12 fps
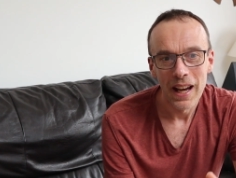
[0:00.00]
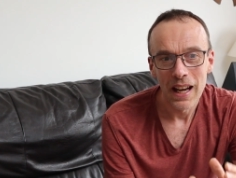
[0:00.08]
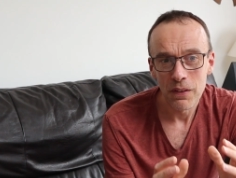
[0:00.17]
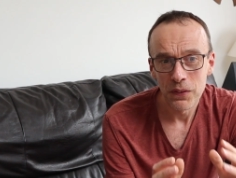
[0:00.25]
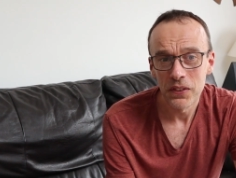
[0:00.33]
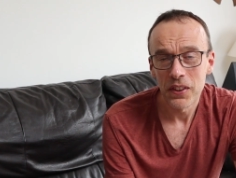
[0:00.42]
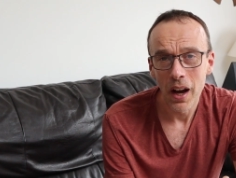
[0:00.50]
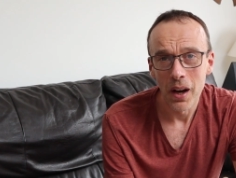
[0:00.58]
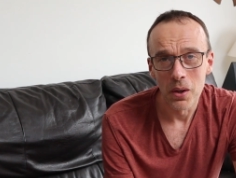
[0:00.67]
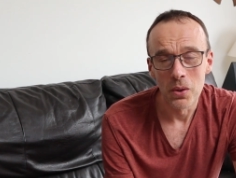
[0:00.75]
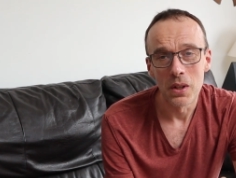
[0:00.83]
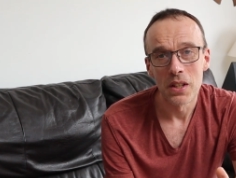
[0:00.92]
If
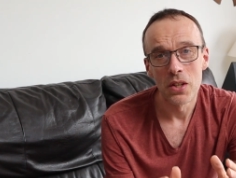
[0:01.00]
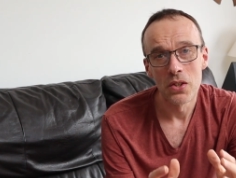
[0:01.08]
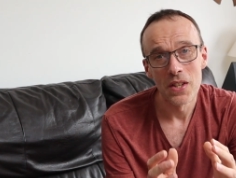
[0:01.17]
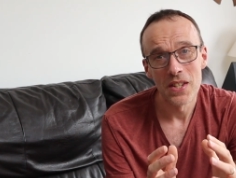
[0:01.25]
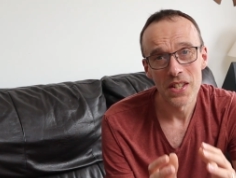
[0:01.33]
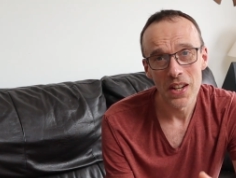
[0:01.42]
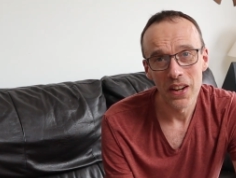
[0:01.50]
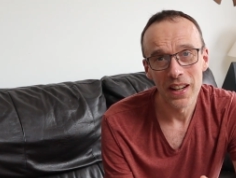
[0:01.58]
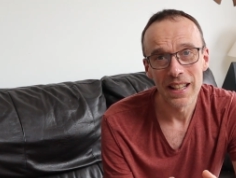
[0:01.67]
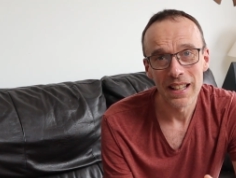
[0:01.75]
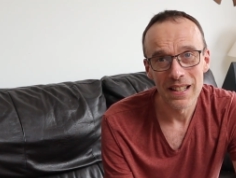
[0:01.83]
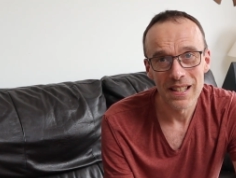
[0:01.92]
so, you should
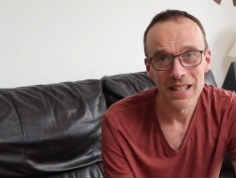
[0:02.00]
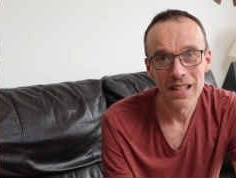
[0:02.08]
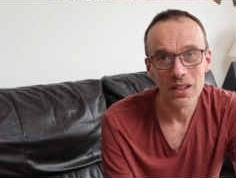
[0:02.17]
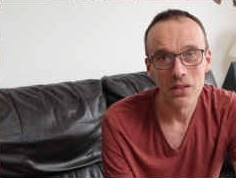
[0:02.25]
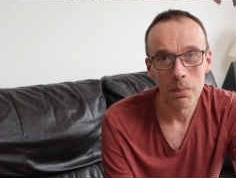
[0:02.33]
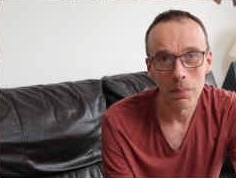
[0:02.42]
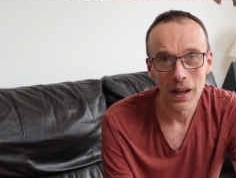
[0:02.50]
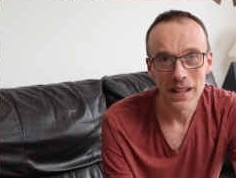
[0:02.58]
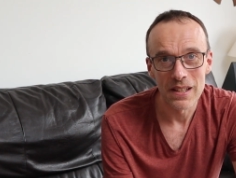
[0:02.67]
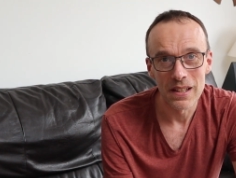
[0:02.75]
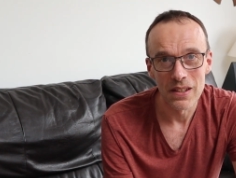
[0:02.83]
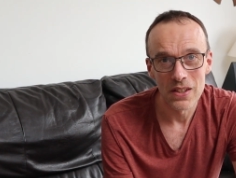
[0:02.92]
certainly consider
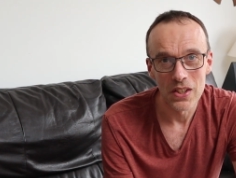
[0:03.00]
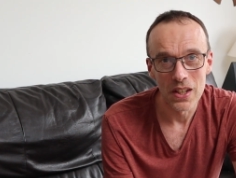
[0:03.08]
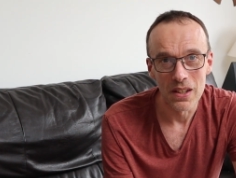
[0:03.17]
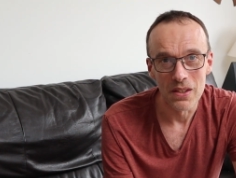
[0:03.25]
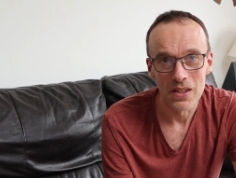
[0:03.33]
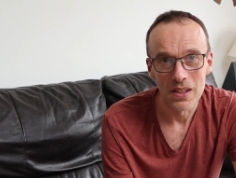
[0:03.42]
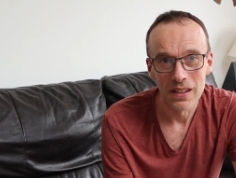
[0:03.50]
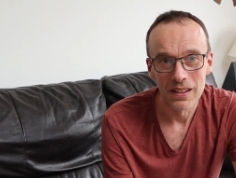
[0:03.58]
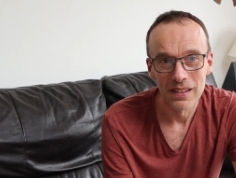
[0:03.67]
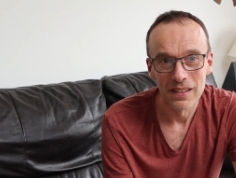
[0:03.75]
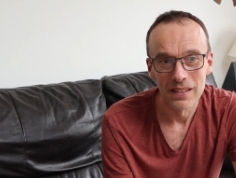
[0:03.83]
replacing the shoes.